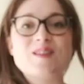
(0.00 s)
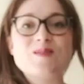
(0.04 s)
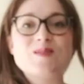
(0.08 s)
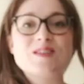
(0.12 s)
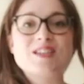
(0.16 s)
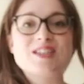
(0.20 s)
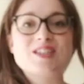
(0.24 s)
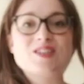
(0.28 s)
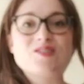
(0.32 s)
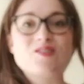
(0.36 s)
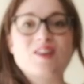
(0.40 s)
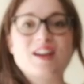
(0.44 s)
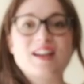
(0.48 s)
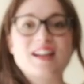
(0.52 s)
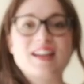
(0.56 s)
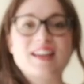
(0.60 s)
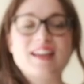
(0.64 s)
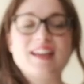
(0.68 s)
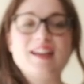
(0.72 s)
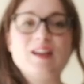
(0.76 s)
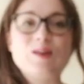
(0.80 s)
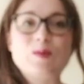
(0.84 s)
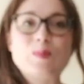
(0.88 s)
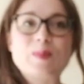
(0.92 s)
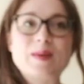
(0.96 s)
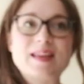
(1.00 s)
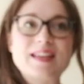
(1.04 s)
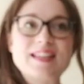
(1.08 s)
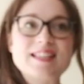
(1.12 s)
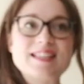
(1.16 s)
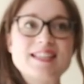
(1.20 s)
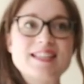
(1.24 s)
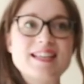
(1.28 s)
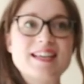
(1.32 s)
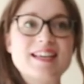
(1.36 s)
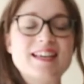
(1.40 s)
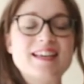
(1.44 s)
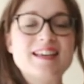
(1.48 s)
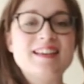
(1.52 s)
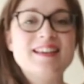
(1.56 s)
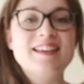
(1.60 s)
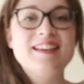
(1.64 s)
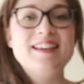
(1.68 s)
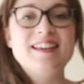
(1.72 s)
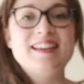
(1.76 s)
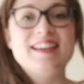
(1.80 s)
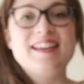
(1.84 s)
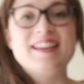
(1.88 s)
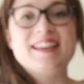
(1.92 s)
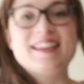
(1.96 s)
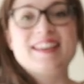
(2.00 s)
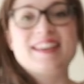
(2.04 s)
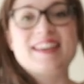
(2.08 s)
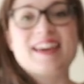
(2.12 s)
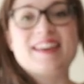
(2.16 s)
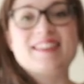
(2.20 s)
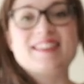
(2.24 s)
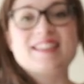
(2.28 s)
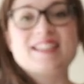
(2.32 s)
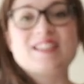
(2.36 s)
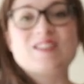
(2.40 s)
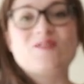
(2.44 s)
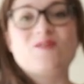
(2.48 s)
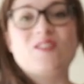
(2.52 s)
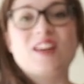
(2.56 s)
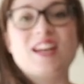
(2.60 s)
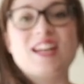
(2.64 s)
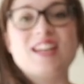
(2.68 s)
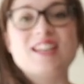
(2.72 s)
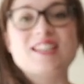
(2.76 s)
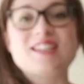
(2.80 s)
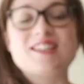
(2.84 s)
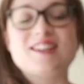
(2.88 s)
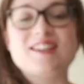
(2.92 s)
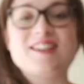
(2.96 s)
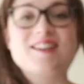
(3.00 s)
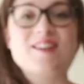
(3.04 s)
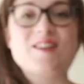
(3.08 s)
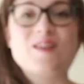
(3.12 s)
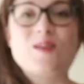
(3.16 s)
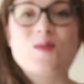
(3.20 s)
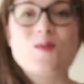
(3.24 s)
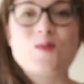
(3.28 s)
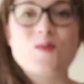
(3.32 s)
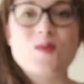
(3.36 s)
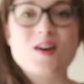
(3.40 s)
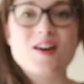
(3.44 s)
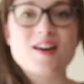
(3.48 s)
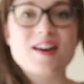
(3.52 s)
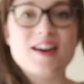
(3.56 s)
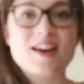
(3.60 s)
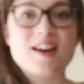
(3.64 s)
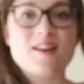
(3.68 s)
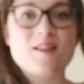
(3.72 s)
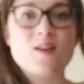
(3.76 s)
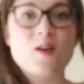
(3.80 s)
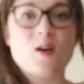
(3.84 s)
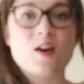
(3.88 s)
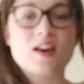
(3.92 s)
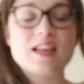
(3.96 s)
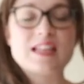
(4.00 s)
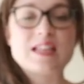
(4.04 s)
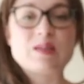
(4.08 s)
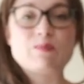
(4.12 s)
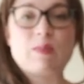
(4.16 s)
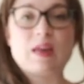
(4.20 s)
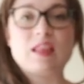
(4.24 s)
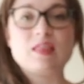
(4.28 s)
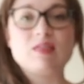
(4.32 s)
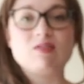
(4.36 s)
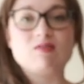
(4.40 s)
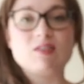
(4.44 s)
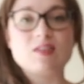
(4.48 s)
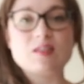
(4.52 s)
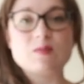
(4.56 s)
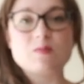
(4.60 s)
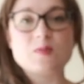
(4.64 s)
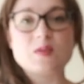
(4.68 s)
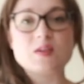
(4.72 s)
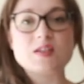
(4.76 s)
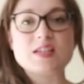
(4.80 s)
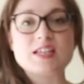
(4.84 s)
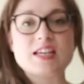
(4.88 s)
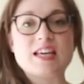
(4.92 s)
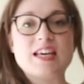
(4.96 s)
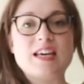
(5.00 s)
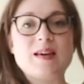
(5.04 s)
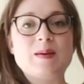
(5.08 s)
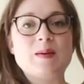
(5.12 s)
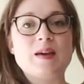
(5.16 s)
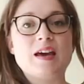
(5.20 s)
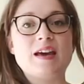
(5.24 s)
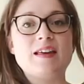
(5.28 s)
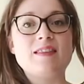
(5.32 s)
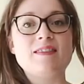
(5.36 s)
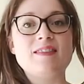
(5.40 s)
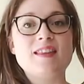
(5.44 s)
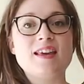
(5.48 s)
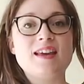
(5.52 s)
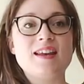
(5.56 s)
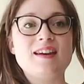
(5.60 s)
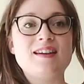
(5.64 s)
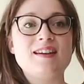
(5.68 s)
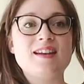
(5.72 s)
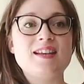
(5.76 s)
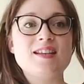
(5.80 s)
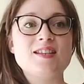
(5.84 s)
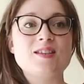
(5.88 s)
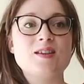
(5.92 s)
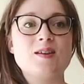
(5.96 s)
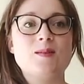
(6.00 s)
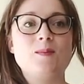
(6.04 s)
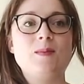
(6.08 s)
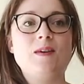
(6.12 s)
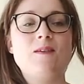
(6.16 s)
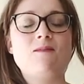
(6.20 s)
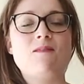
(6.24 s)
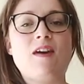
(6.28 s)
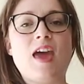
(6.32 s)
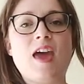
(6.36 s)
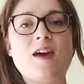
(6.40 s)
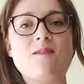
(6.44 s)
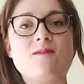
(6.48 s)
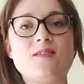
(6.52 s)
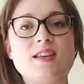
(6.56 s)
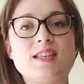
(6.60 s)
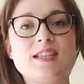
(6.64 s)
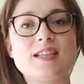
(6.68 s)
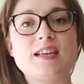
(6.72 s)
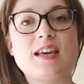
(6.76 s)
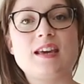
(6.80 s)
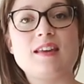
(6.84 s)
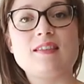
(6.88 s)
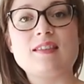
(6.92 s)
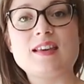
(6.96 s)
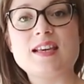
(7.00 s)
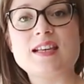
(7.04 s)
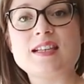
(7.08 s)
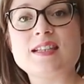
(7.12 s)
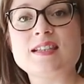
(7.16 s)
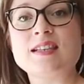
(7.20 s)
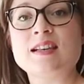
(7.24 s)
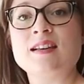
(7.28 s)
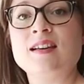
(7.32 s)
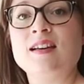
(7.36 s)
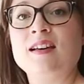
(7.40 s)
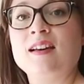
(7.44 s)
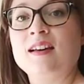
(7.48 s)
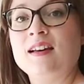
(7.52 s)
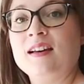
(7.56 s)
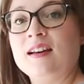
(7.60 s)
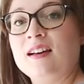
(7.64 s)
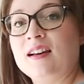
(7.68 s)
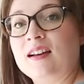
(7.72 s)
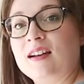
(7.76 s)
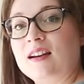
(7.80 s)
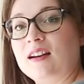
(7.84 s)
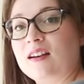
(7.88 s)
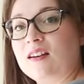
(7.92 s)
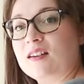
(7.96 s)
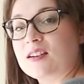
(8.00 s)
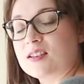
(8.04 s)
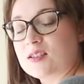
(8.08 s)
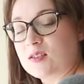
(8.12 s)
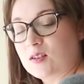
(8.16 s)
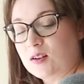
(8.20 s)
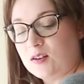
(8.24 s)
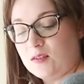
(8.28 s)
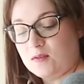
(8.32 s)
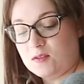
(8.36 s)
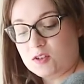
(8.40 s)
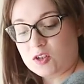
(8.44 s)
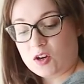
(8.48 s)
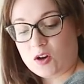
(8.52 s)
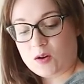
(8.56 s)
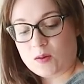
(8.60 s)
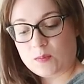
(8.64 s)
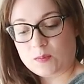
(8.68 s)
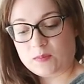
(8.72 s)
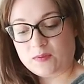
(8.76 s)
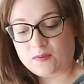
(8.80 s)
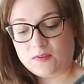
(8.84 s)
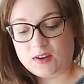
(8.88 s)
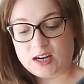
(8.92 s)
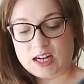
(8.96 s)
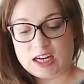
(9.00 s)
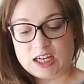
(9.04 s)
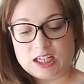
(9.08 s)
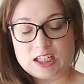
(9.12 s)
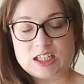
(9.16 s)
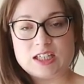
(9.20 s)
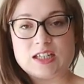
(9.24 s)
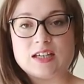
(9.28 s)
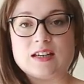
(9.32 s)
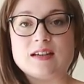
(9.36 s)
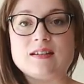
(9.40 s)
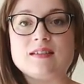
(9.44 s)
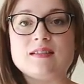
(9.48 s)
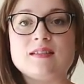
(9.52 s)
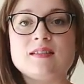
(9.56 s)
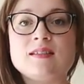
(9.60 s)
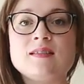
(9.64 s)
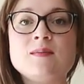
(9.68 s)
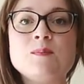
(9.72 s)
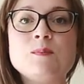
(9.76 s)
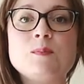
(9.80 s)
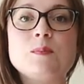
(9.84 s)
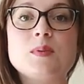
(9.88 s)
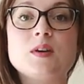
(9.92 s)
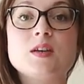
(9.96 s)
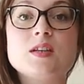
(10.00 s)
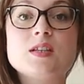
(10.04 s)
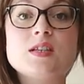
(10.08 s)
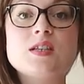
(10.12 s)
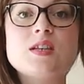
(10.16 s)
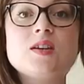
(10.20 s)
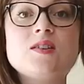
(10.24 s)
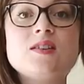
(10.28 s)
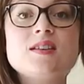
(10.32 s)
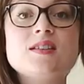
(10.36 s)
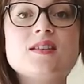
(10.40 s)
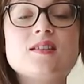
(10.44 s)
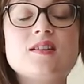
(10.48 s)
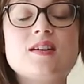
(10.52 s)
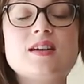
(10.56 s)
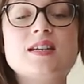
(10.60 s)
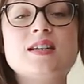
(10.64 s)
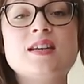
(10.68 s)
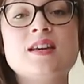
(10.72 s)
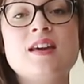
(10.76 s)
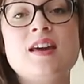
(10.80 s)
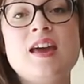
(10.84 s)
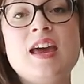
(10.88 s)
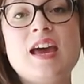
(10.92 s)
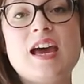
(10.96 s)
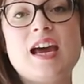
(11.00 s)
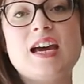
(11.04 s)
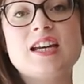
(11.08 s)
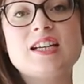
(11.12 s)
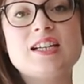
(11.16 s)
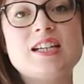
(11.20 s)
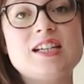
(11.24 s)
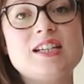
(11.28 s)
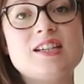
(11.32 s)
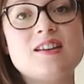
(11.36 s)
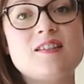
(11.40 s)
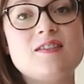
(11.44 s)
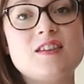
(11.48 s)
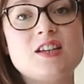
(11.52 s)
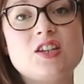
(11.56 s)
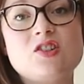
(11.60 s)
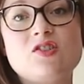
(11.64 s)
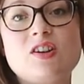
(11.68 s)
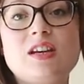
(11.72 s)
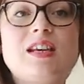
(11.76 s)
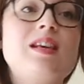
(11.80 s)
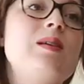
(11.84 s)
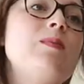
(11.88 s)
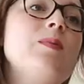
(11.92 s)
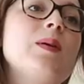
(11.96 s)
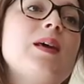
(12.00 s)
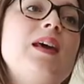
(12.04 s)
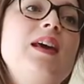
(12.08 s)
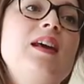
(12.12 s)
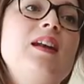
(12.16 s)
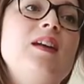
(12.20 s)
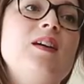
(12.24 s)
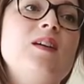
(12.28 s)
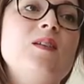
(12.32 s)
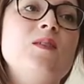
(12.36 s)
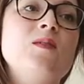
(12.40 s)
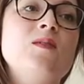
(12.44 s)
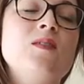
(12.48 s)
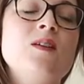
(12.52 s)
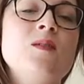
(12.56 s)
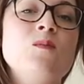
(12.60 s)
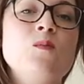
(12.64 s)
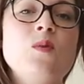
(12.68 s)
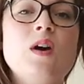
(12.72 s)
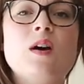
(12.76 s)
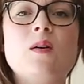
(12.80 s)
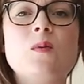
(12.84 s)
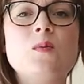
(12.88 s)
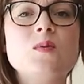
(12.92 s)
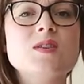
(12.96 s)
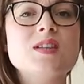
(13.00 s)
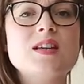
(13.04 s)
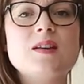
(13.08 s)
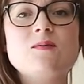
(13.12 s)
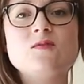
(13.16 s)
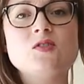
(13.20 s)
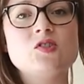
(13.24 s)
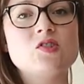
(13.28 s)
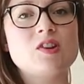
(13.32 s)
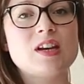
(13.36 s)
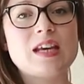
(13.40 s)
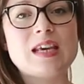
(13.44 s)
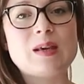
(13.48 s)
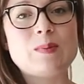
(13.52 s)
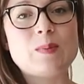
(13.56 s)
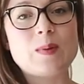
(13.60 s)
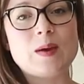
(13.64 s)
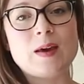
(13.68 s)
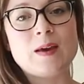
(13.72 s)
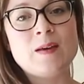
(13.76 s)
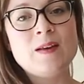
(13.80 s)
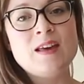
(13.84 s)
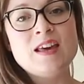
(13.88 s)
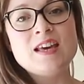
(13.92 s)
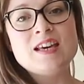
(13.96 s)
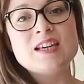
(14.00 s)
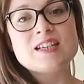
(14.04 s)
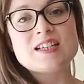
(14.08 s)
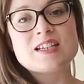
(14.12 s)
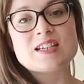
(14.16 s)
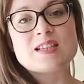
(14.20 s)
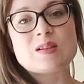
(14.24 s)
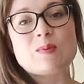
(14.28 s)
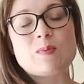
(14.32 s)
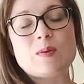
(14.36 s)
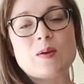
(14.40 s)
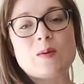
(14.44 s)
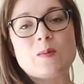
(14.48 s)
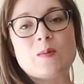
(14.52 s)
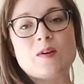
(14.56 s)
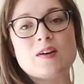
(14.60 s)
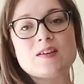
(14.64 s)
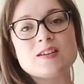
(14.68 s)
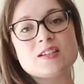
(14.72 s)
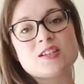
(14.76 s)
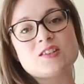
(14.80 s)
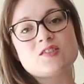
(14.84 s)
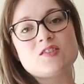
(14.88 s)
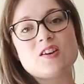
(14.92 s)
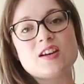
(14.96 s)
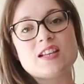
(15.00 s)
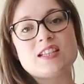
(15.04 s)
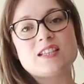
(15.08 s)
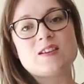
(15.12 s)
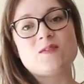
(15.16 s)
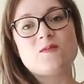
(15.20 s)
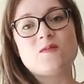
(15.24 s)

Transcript: I was struggling a little bit to get this finished. I don't know why I, I sped through the body, and then it took me forever to get this last sort of top finished. And but as soon as I'd actually done the tricky bit of, well, it wasn't even tricky, but just the bit where I was trying